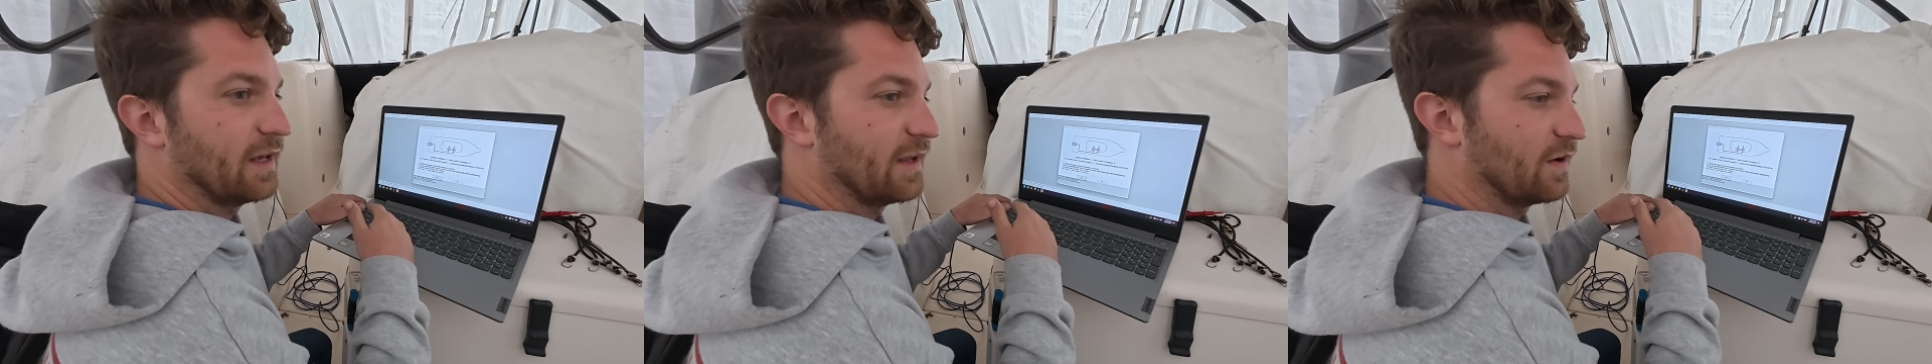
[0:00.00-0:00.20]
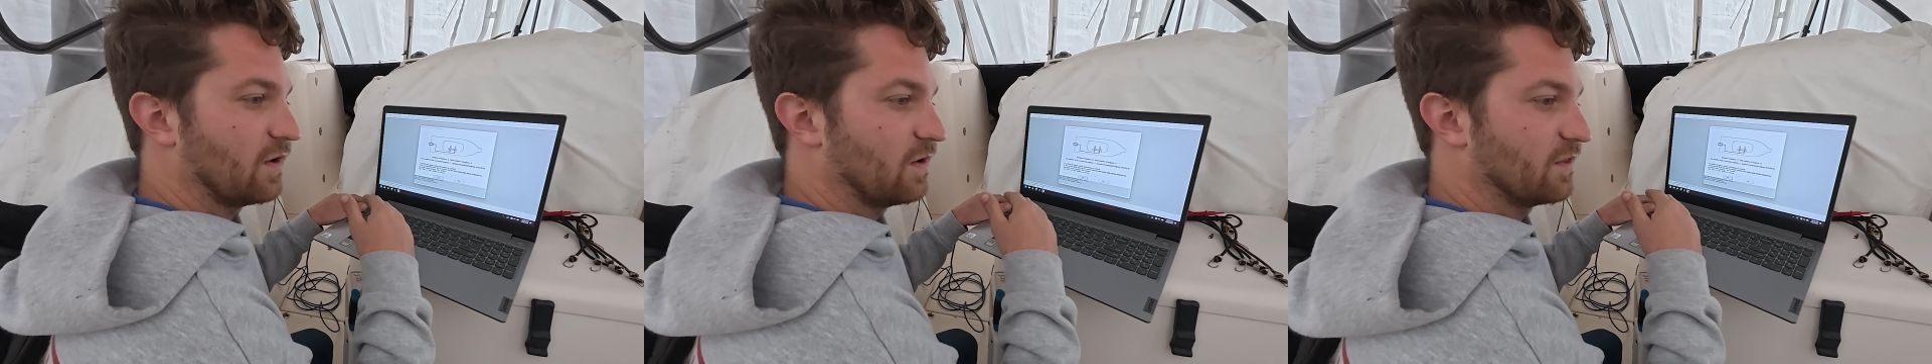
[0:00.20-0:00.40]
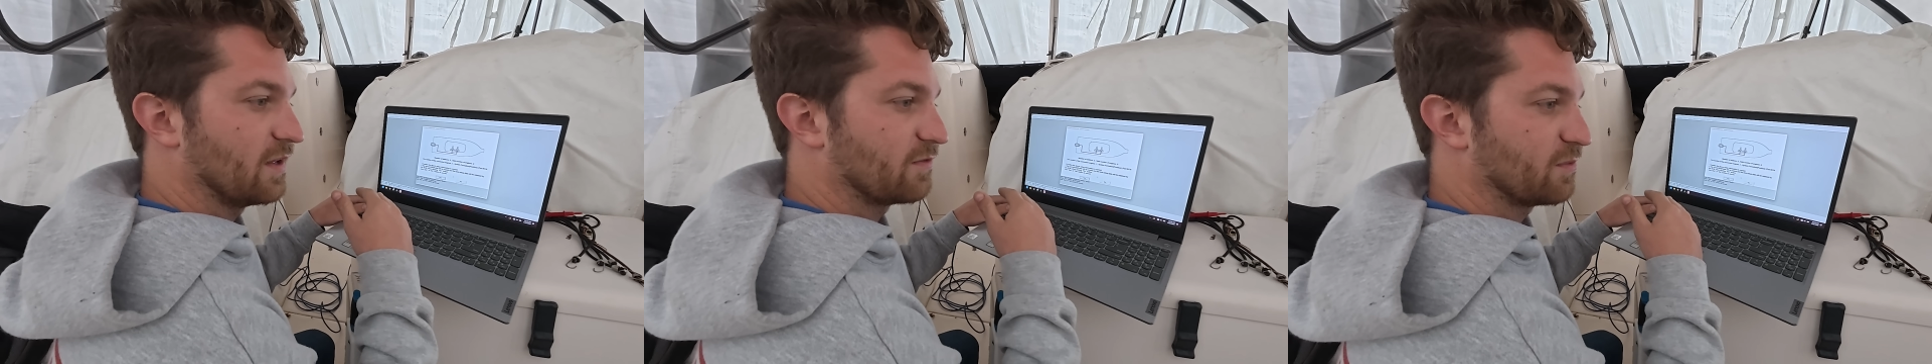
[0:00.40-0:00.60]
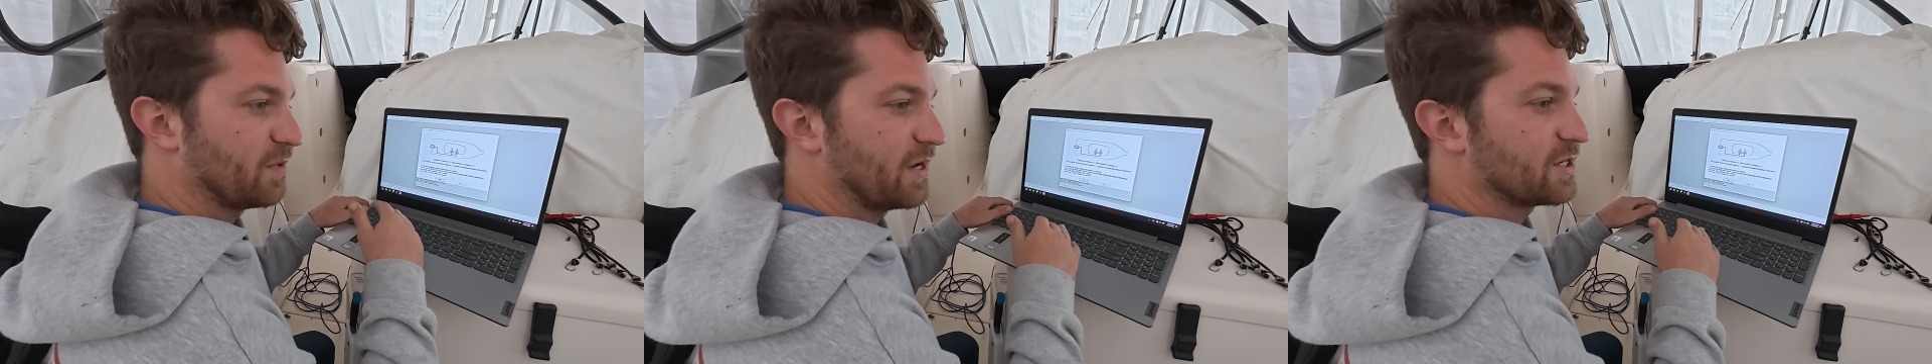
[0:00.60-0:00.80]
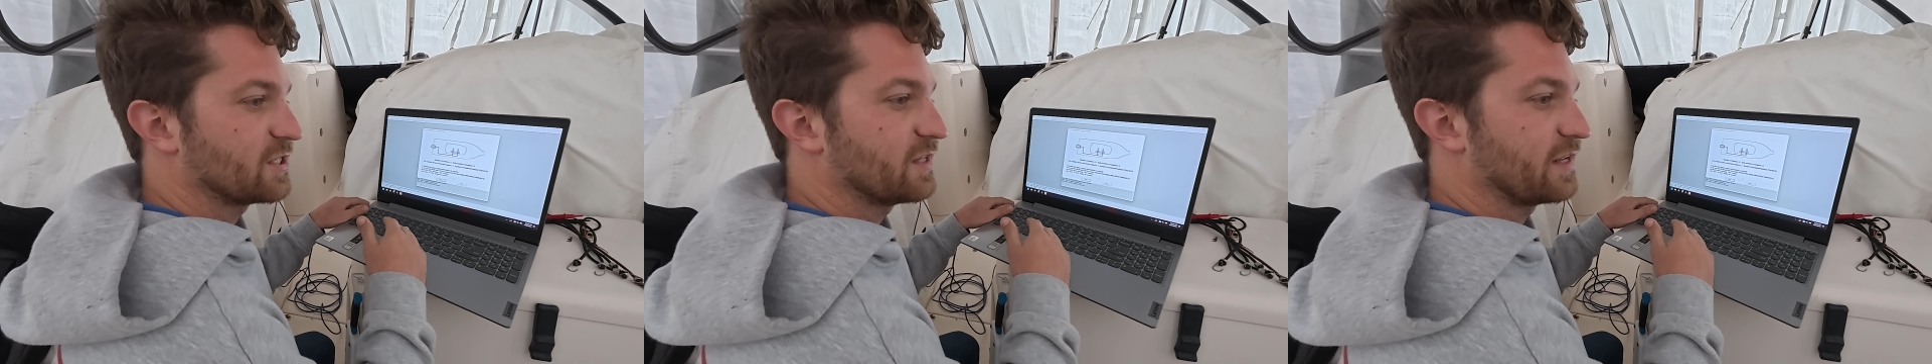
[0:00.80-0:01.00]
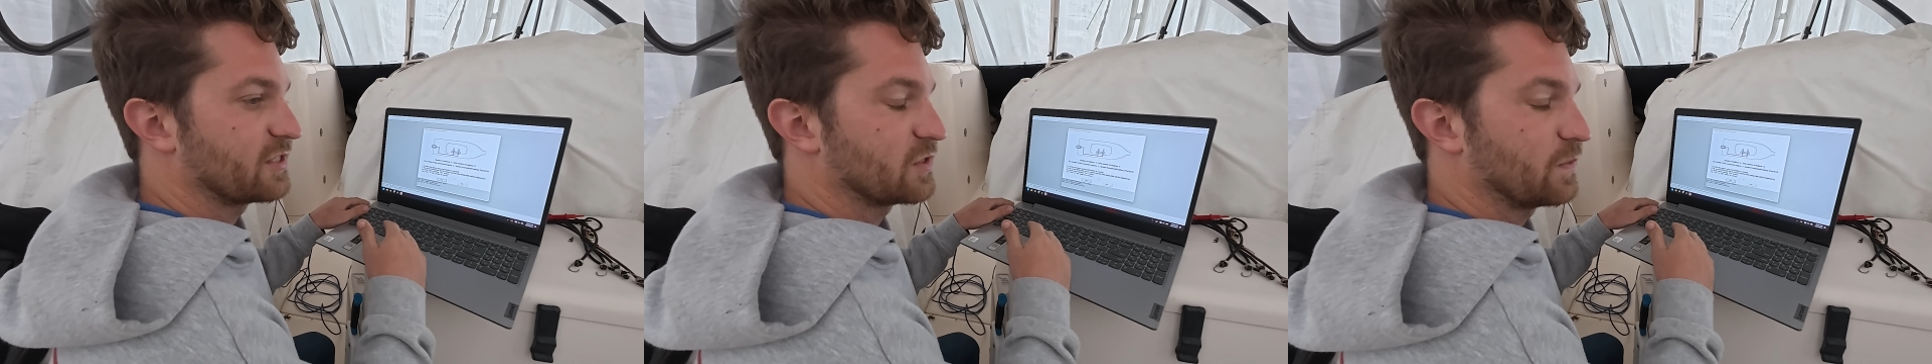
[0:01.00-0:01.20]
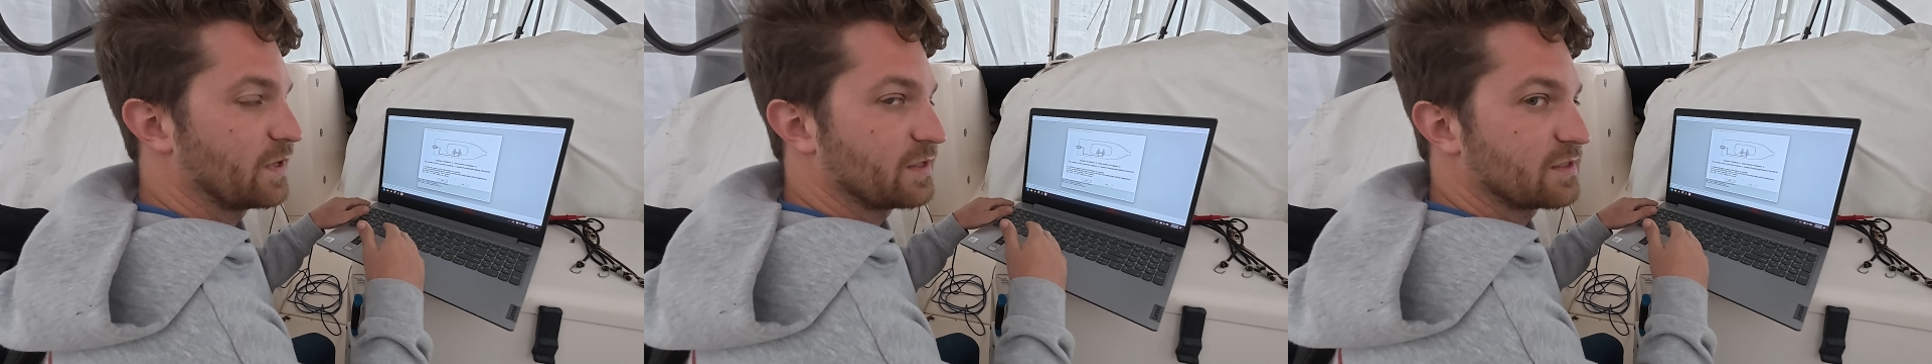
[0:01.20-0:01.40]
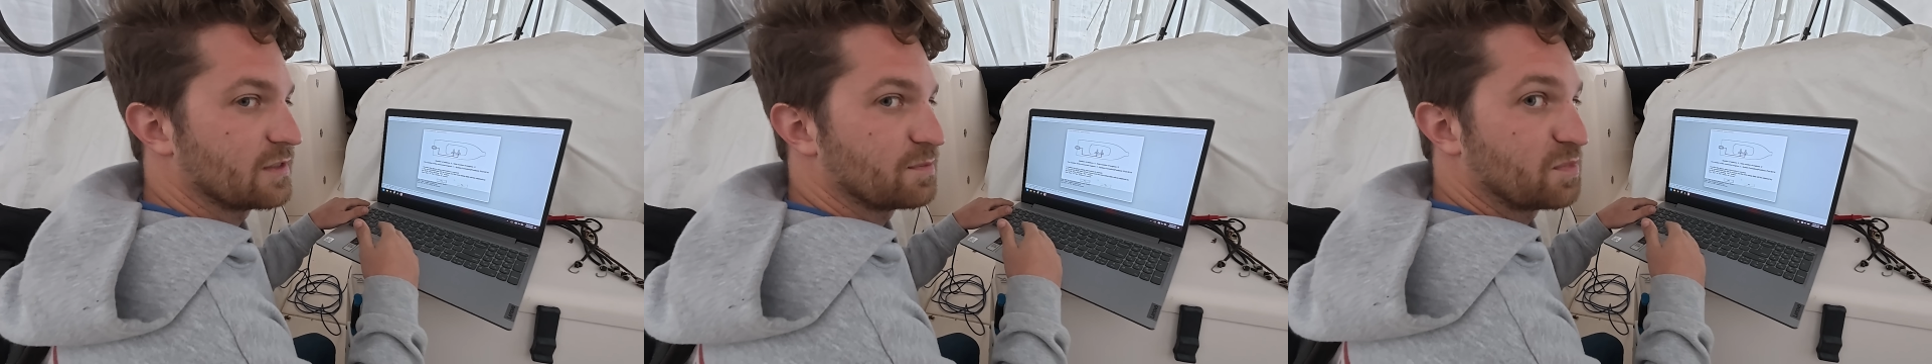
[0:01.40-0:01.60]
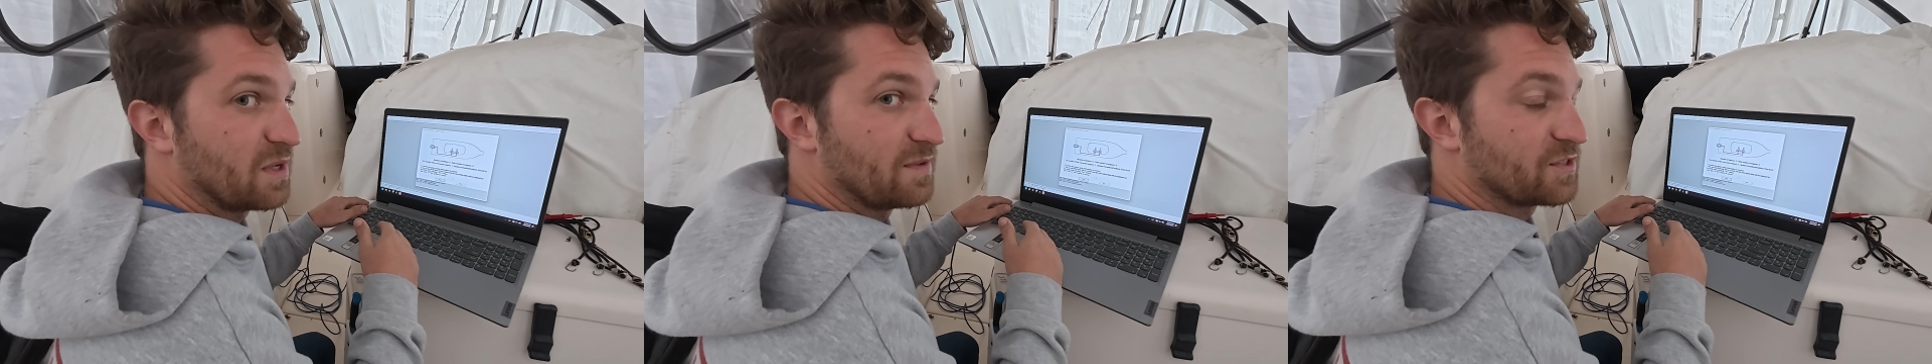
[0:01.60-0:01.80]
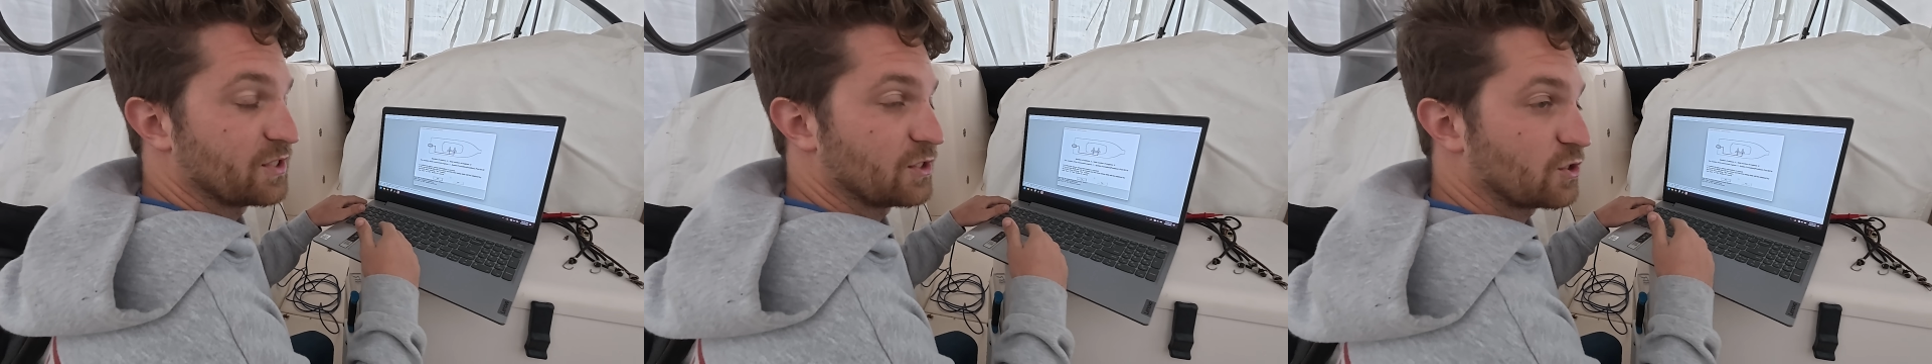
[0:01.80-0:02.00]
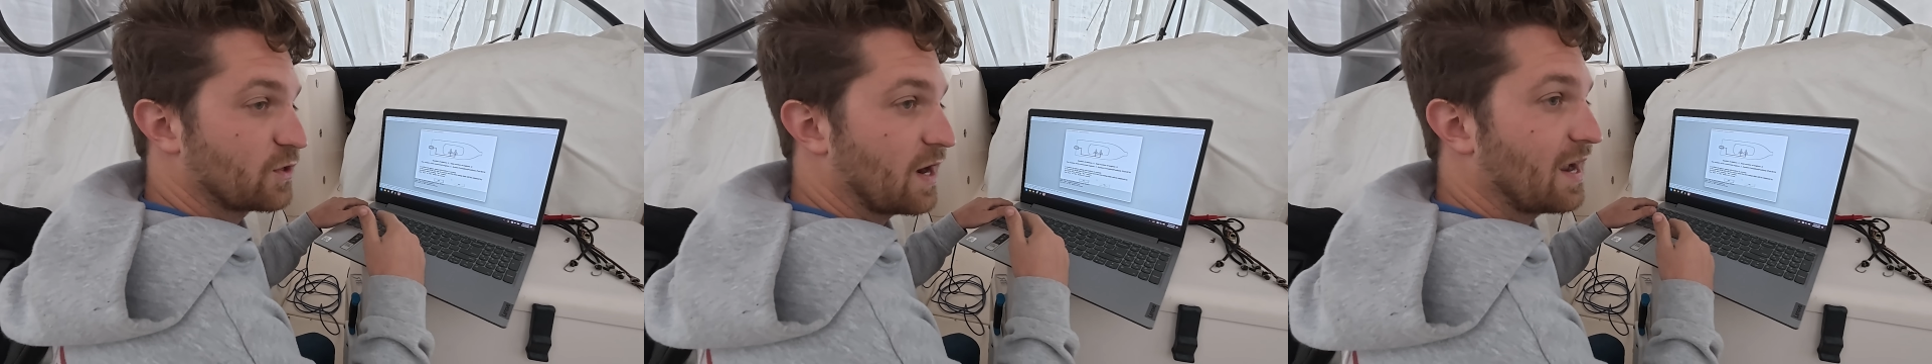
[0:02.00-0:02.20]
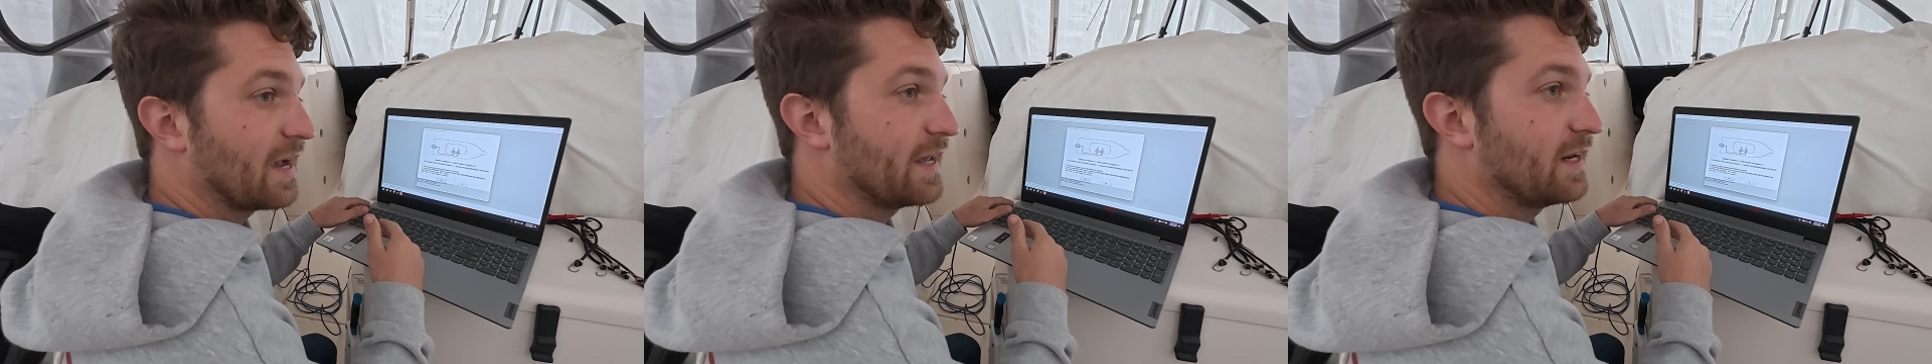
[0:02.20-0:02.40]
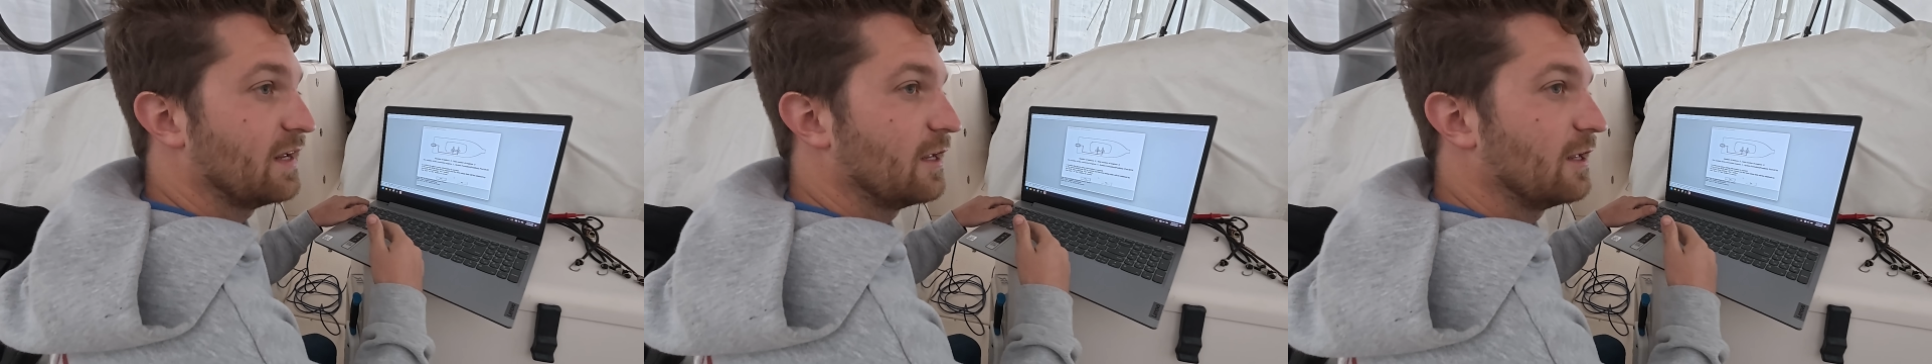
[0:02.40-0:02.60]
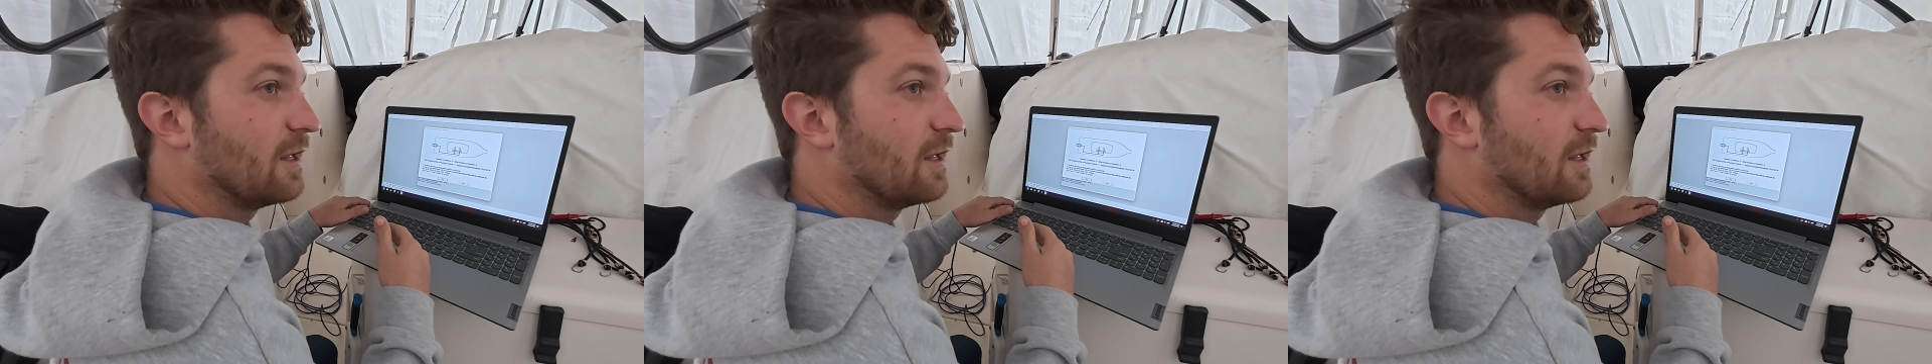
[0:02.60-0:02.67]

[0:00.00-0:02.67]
and all the information that someone else has previously tried,